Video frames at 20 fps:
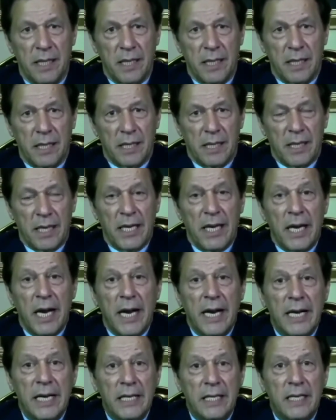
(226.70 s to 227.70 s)
In our
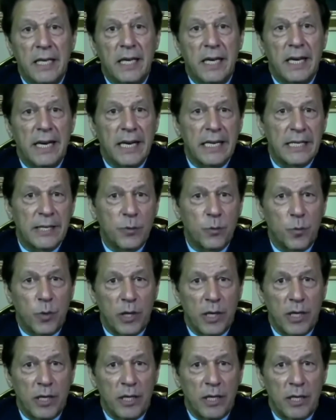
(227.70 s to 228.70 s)
interconnected
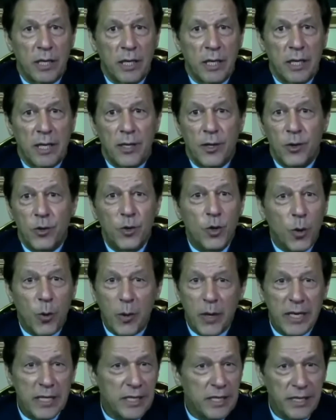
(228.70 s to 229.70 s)
world, no one
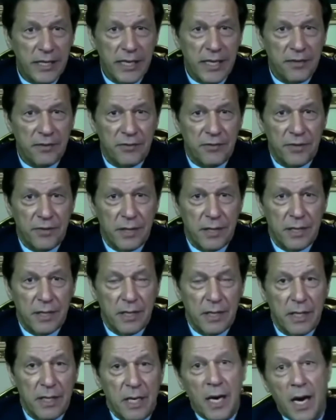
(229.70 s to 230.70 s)
is safe
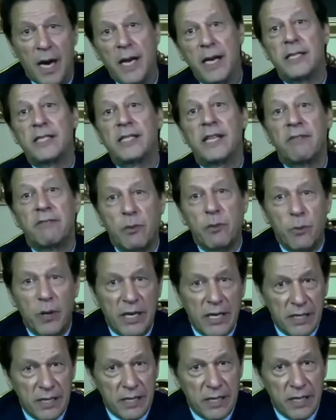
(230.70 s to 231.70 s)
unless everyone is
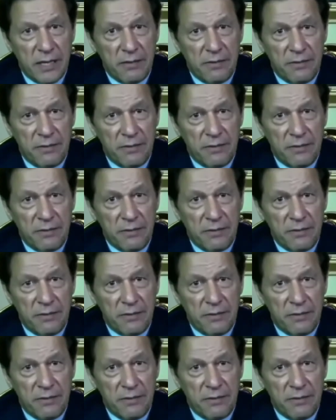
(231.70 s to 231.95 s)
safe.